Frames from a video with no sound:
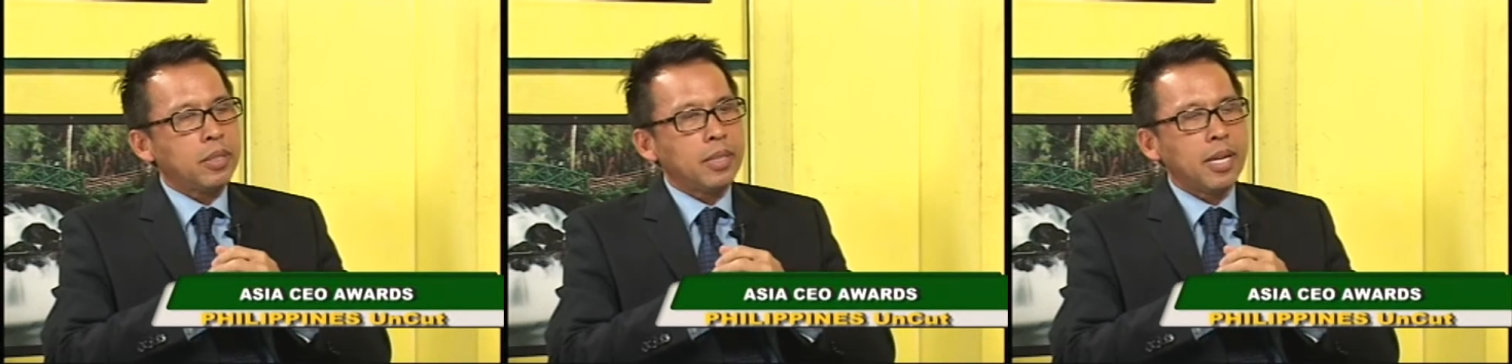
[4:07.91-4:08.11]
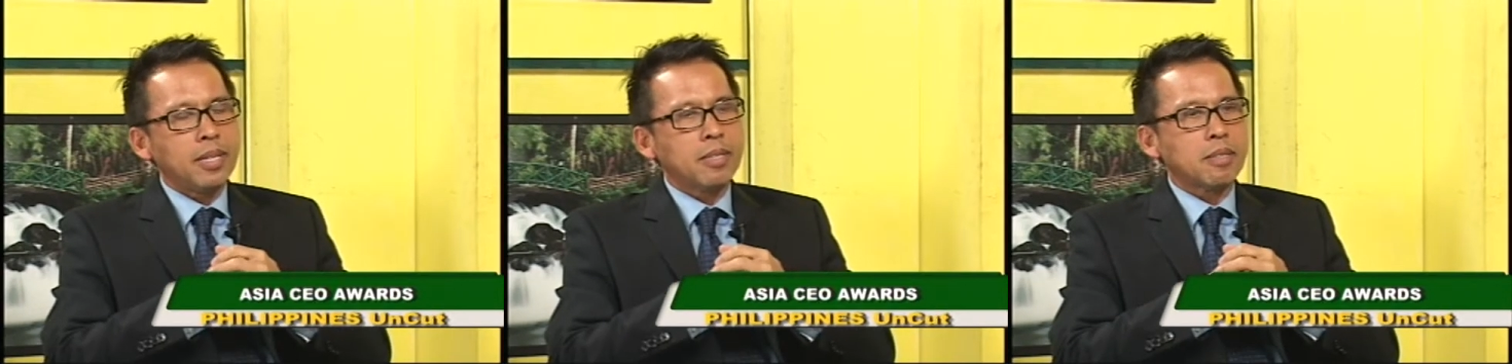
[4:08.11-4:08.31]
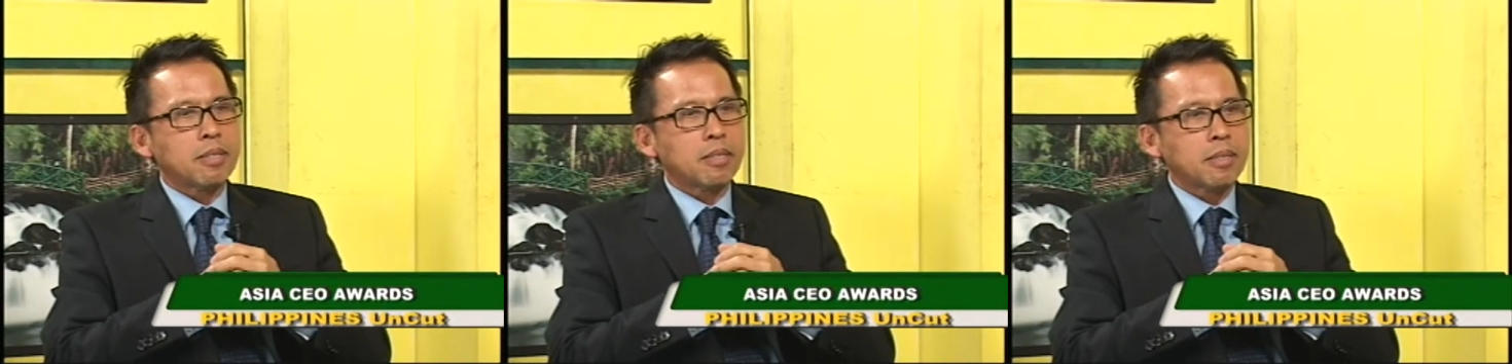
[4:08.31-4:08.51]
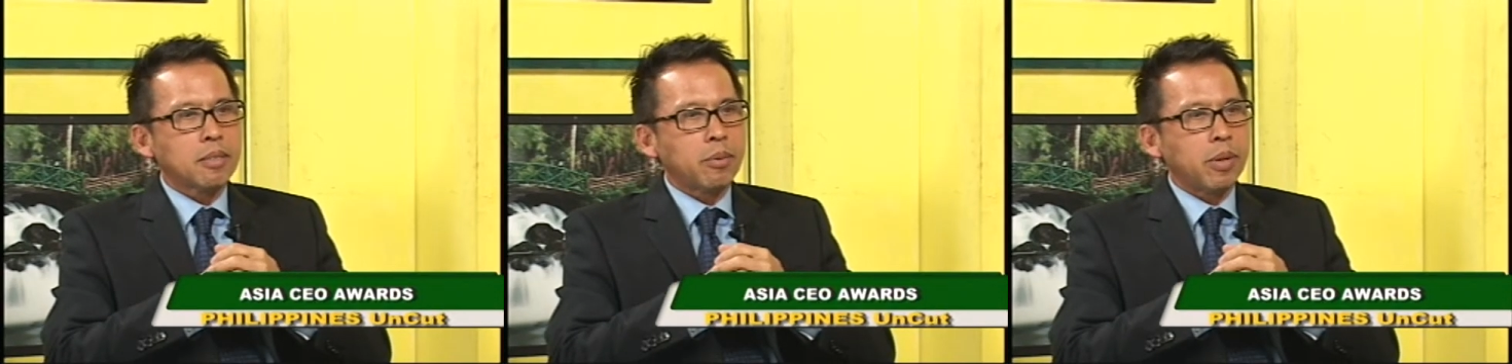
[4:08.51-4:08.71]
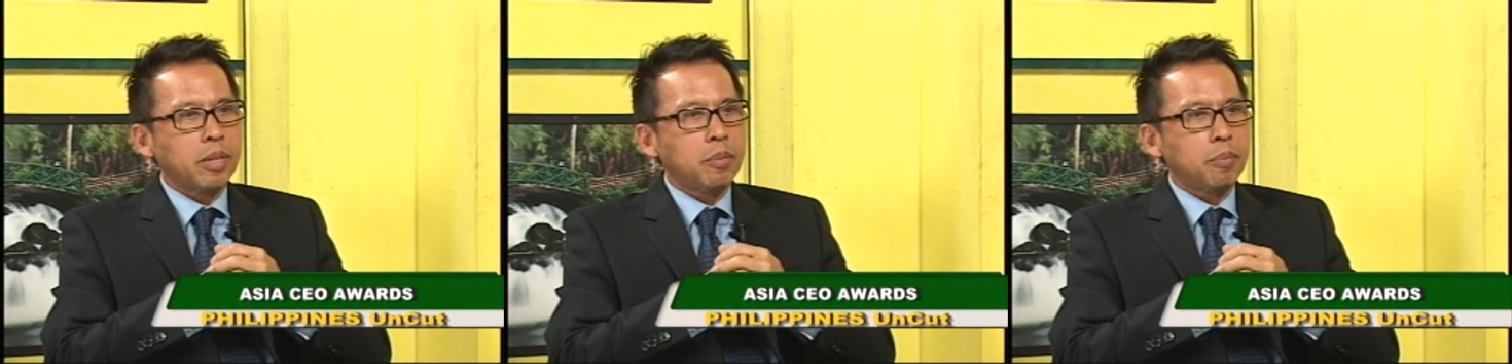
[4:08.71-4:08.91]
And that's
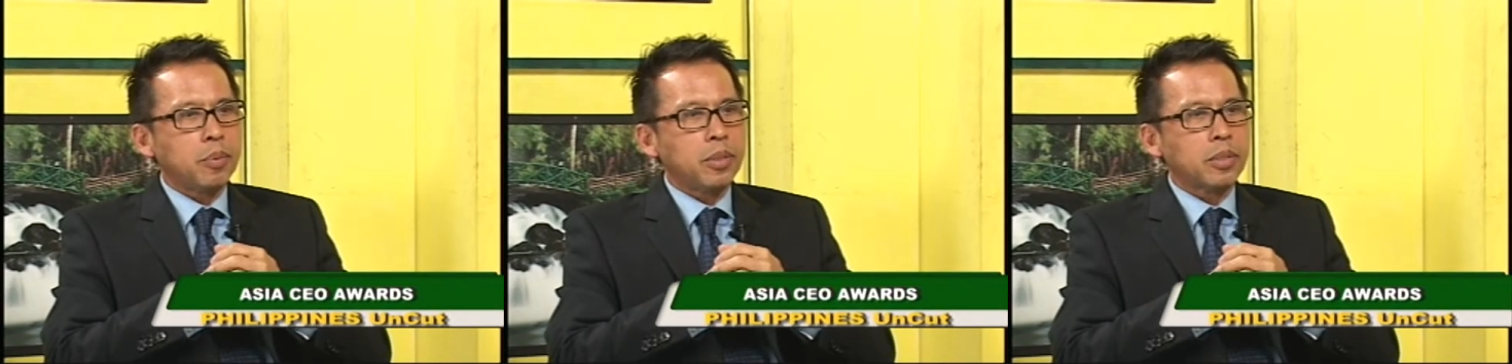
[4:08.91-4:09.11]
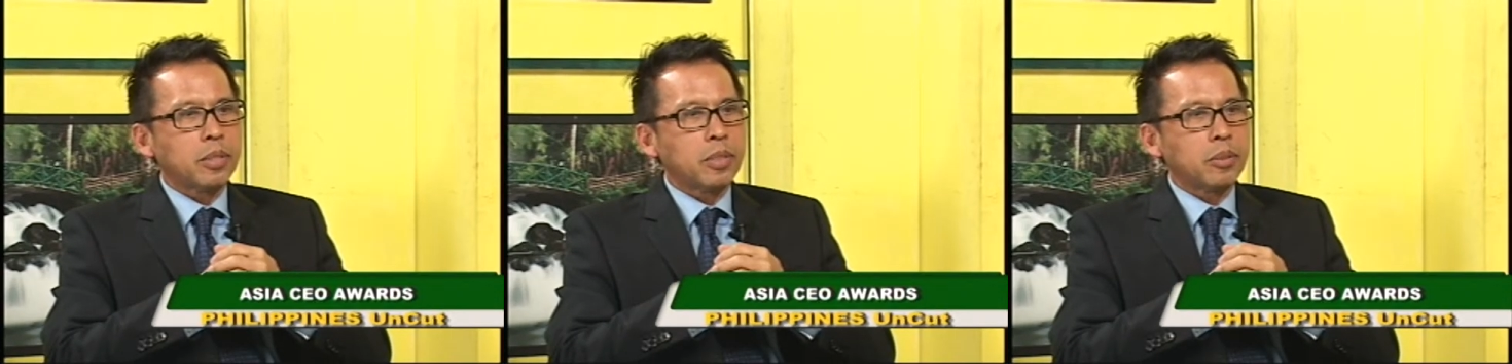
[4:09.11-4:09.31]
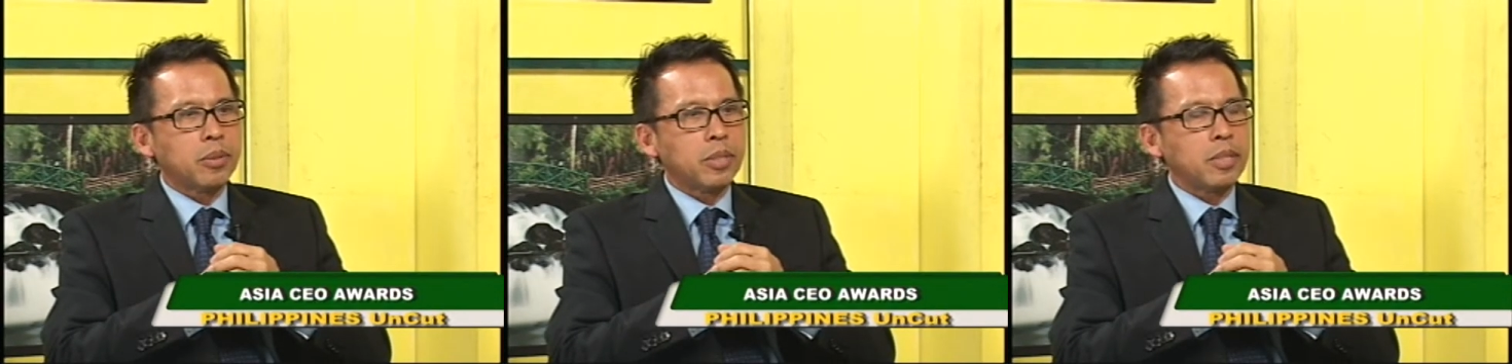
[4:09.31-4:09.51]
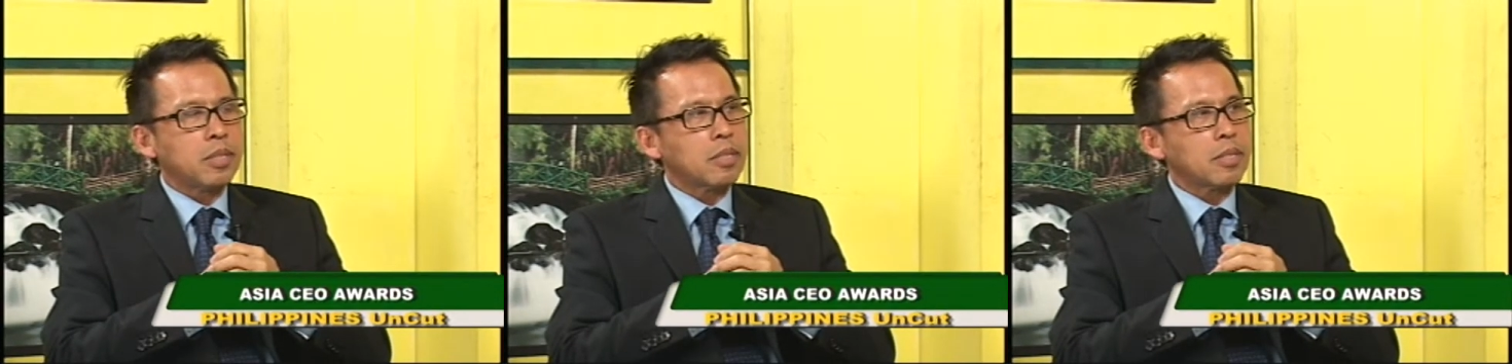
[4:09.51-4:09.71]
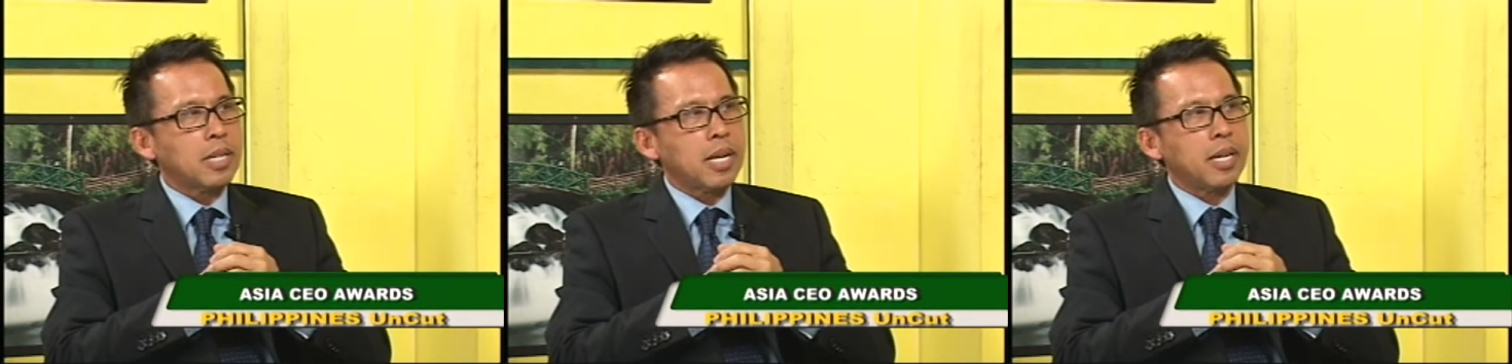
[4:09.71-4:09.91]
quite important to
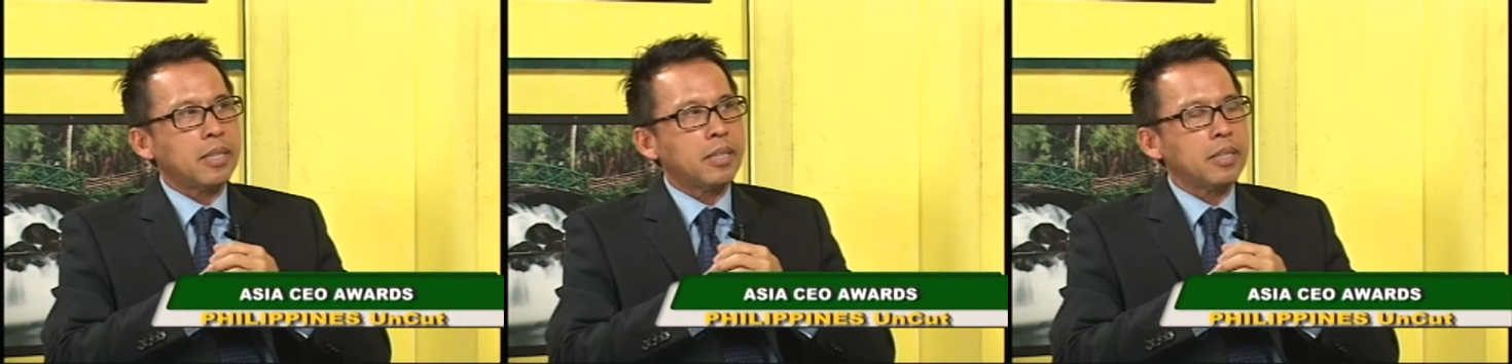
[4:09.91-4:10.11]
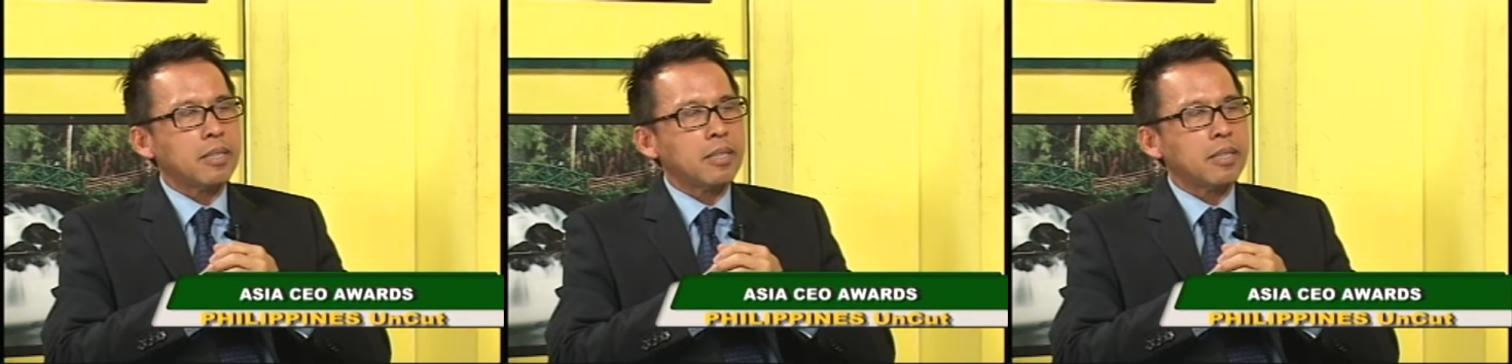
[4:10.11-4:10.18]
understand.